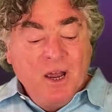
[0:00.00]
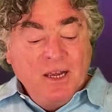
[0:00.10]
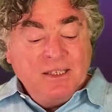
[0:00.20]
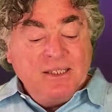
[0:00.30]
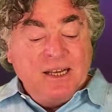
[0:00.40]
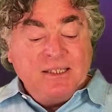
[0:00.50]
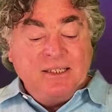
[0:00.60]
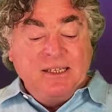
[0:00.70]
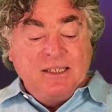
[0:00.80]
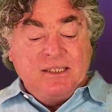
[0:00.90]
says
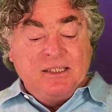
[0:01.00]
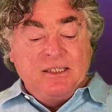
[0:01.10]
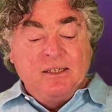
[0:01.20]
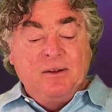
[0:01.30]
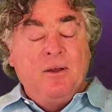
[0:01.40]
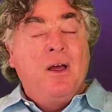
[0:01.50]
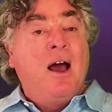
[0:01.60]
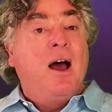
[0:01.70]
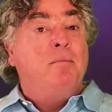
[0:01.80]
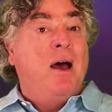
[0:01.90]
this
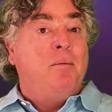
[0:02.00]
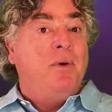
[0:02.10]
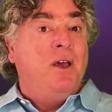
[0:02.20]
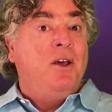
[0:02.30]
about being